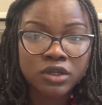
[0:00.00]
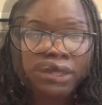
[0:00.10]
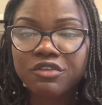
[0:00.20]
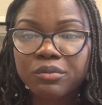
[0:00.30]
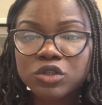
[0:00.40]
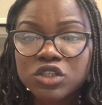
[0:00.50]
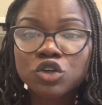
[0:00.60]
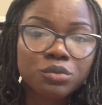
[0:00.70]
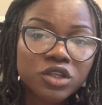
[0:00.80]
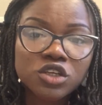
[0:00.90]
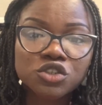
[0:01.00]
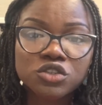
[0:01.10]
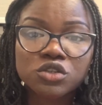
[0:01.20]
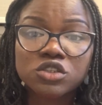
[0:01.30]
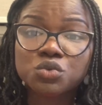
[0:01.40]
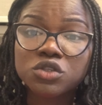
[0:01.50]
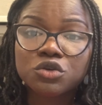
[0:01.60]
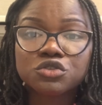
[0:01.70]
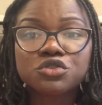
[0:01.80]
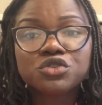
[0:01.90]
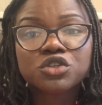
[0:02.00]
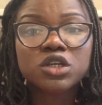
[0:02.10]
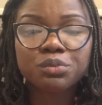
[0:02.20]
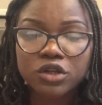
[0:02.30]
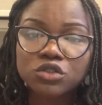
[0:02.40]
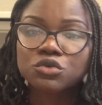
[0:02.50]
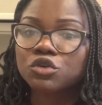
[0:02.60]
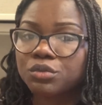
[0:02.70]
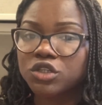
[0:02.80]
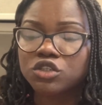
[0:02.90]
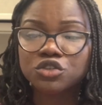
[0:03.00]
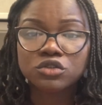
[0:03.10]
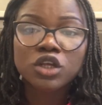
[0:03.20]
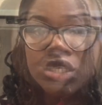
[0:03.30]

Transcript: If I'm studying communication studies with a concentration in political communication,